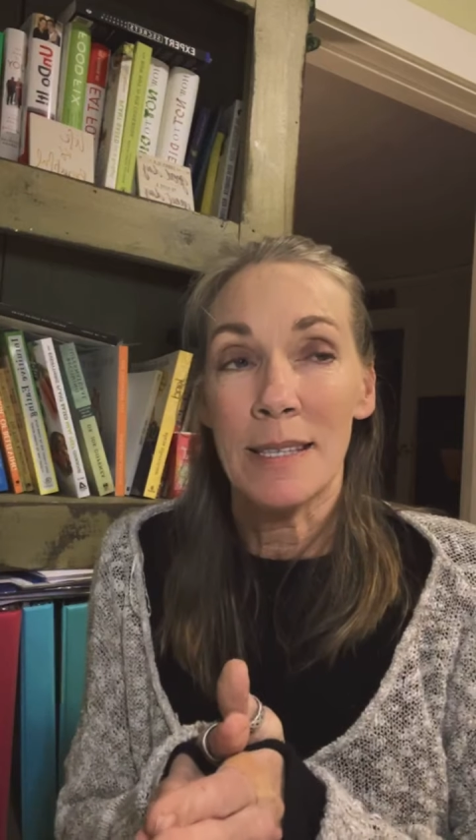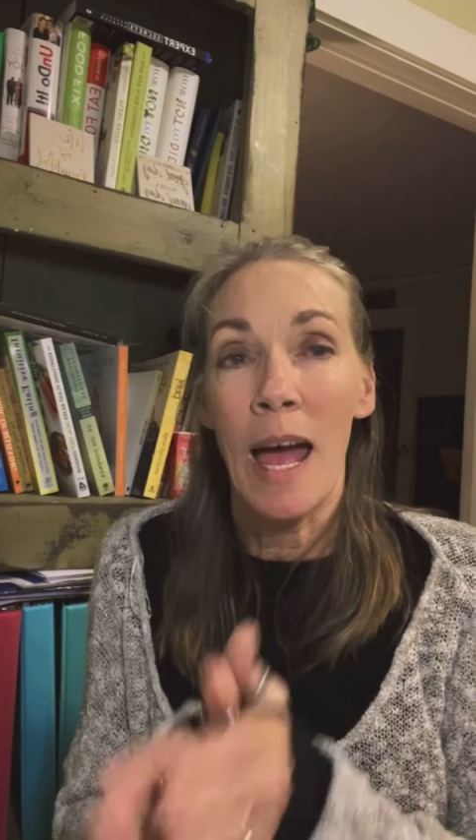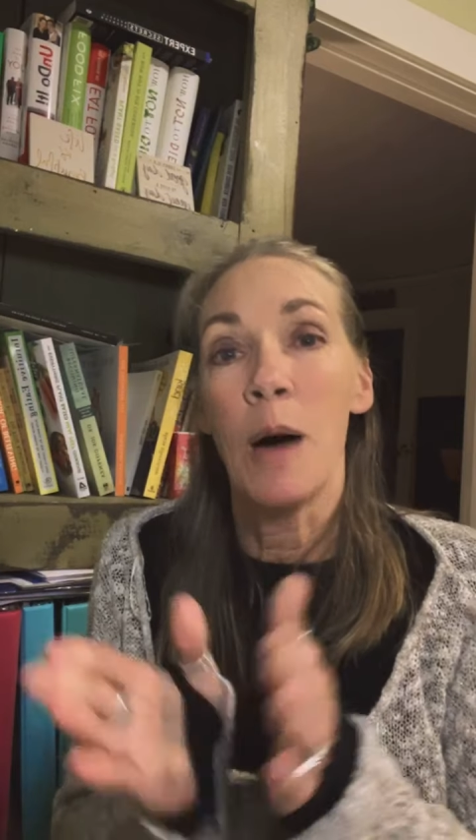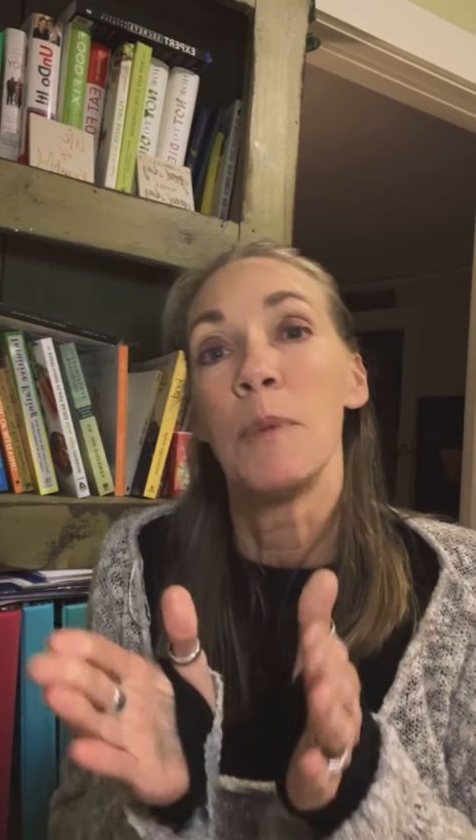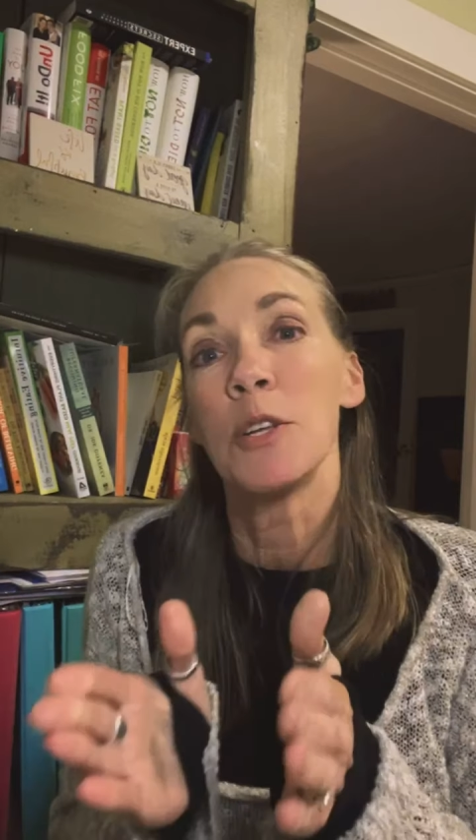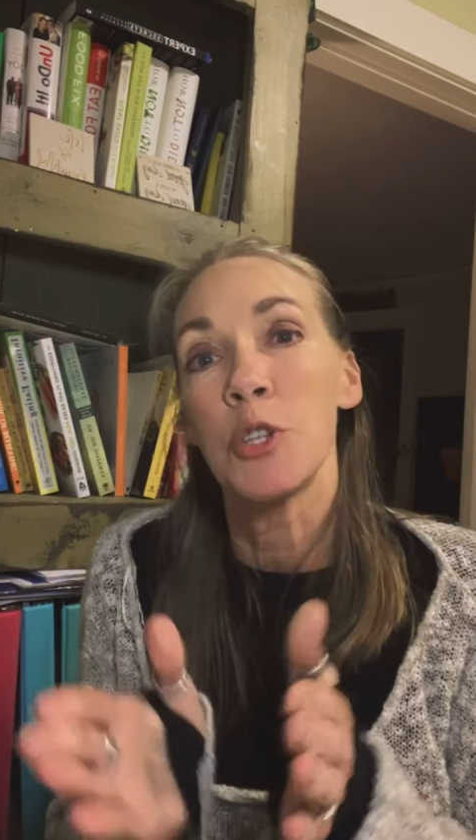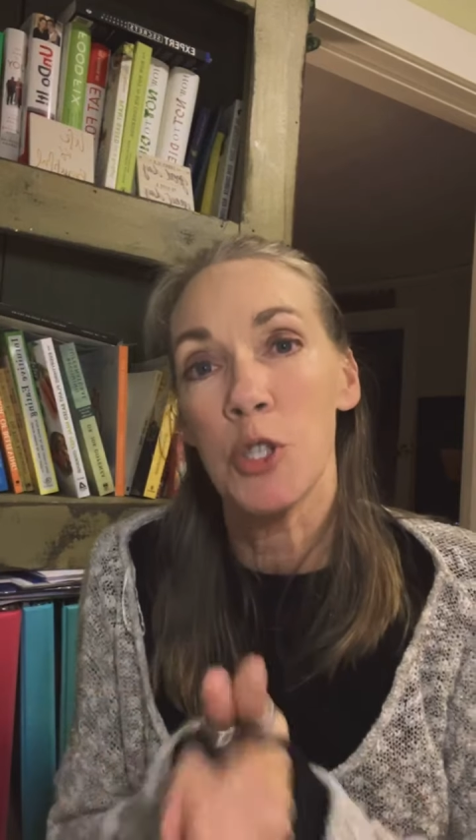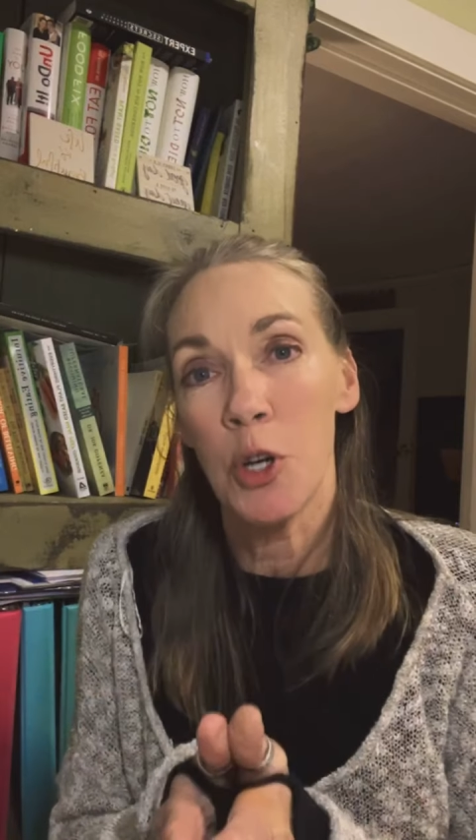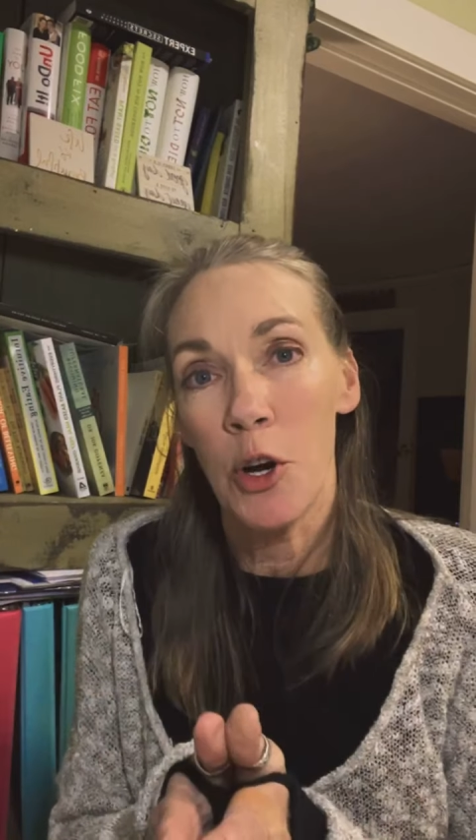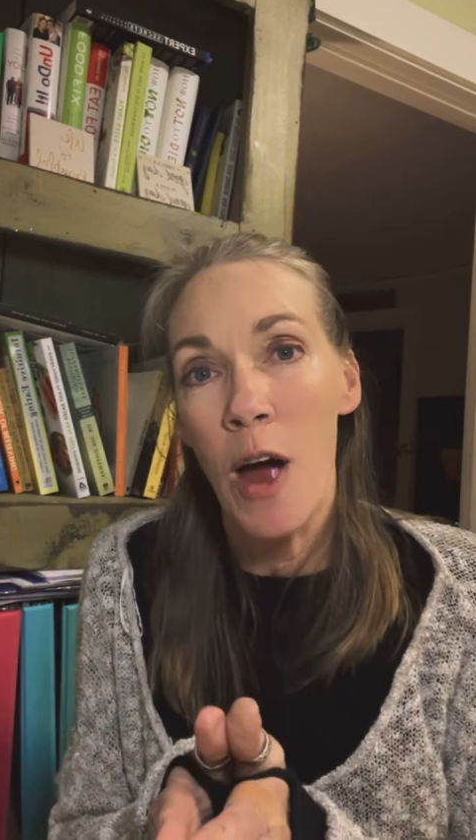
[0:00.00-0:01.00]
how much
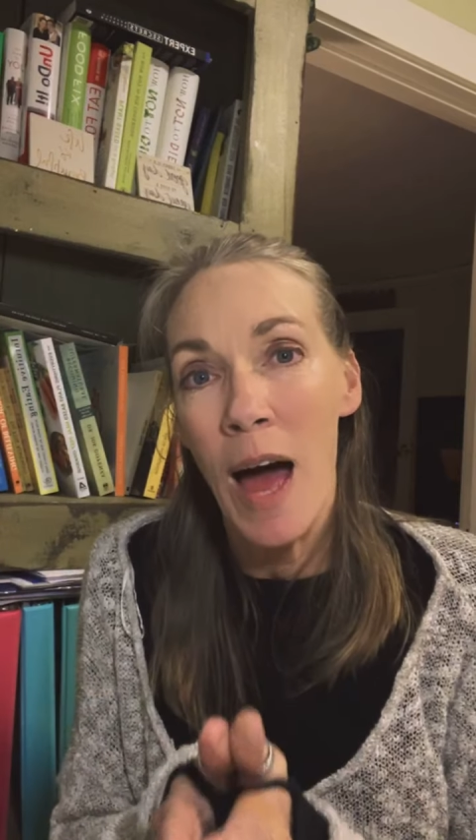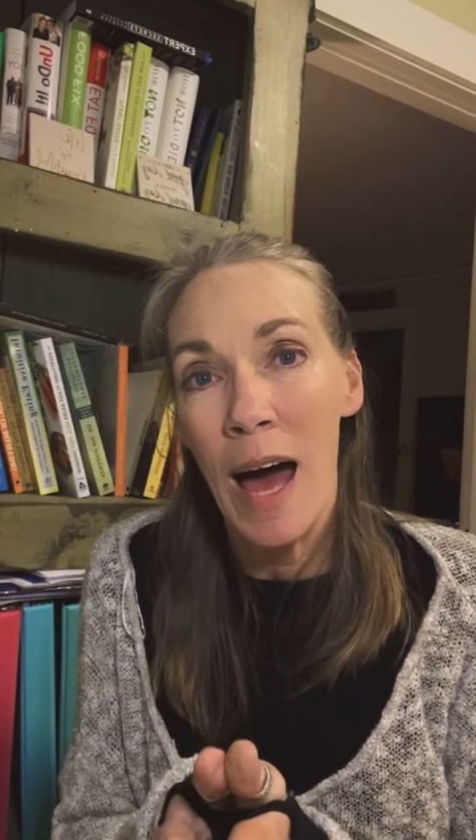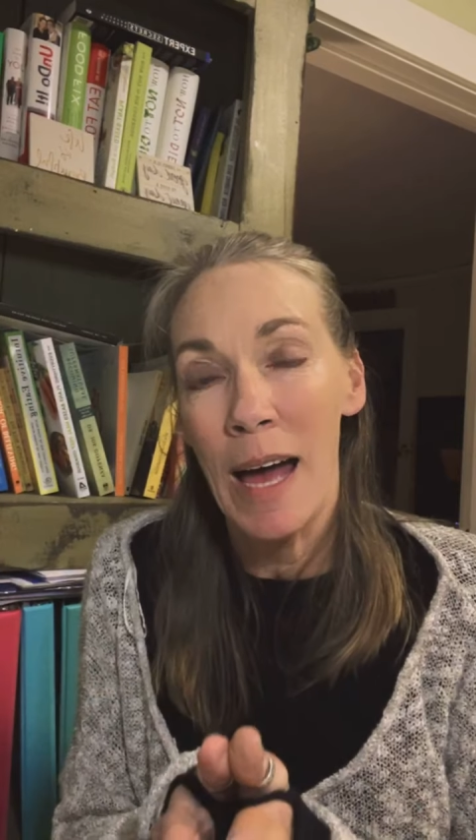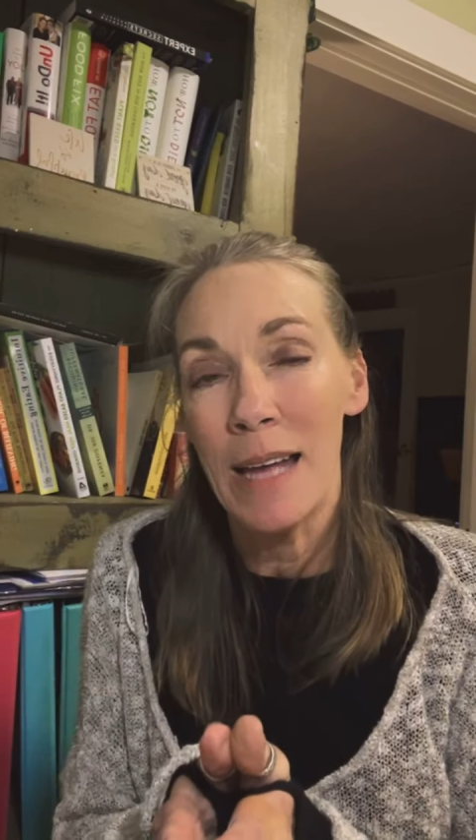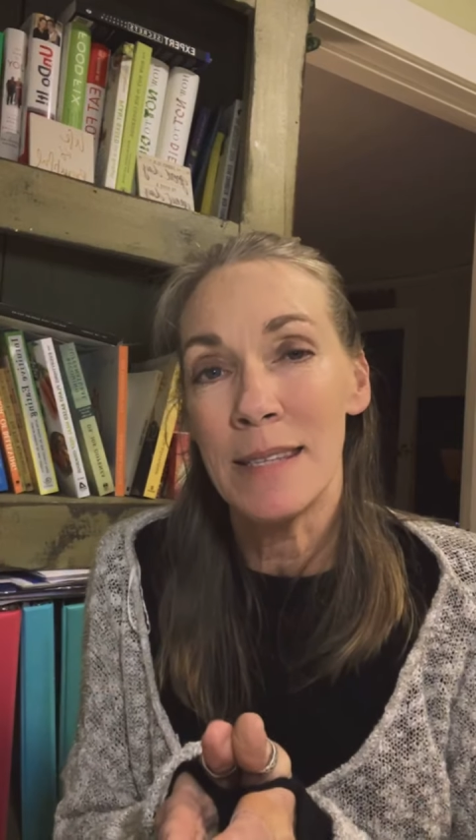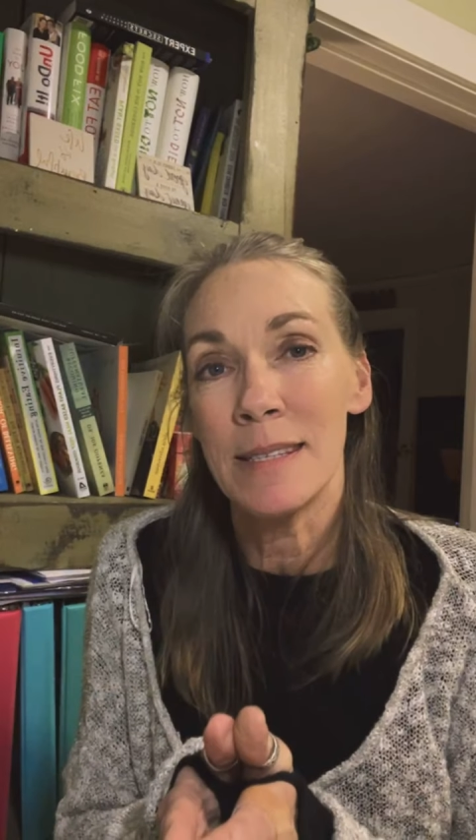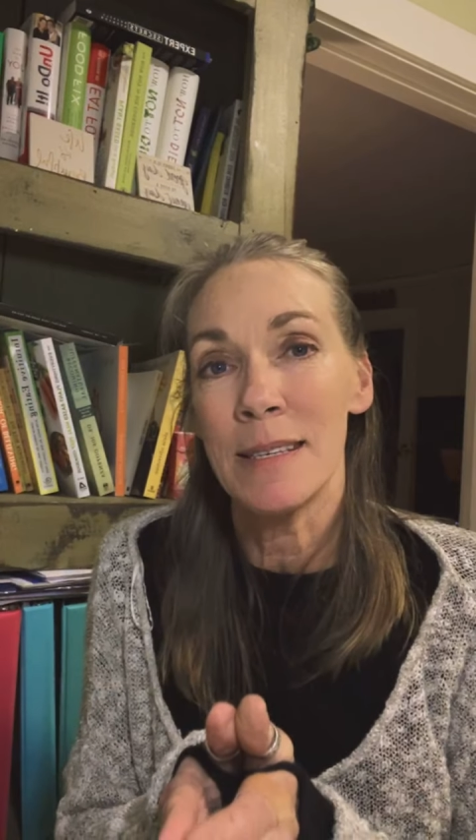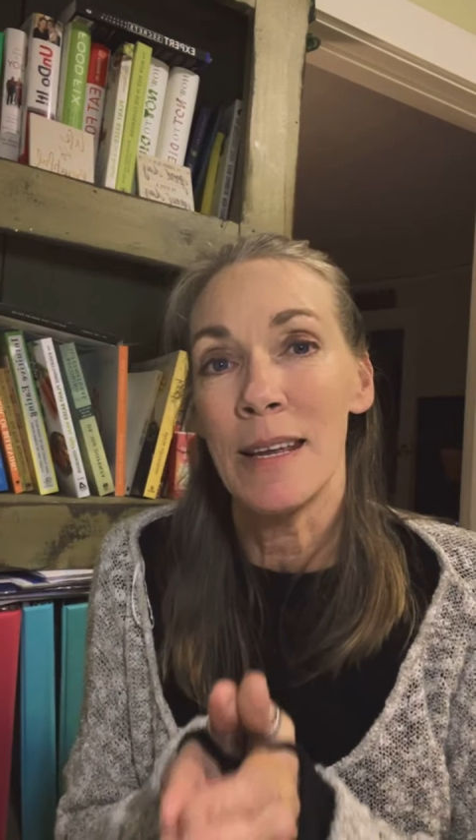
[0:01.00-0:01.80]
sugar hides